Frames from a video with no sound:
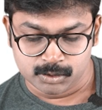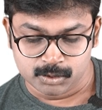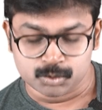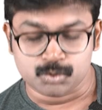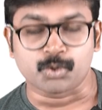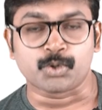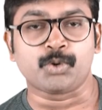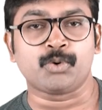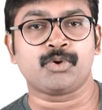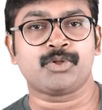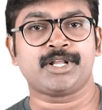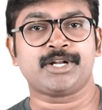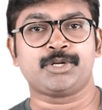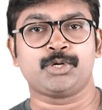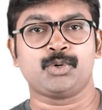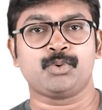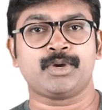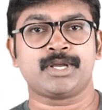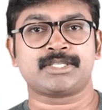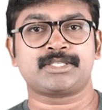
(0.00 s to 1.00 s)
So you know that
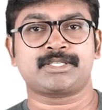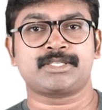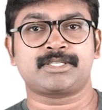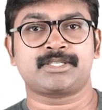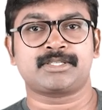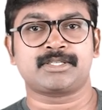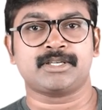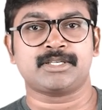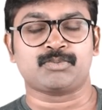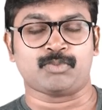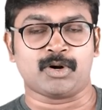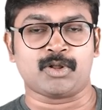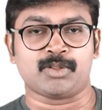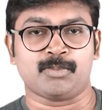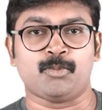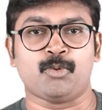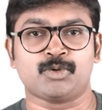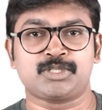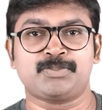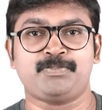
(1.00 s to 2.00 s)
US is one of the
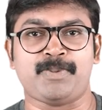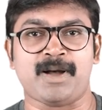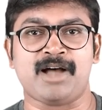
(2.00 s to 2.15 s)
most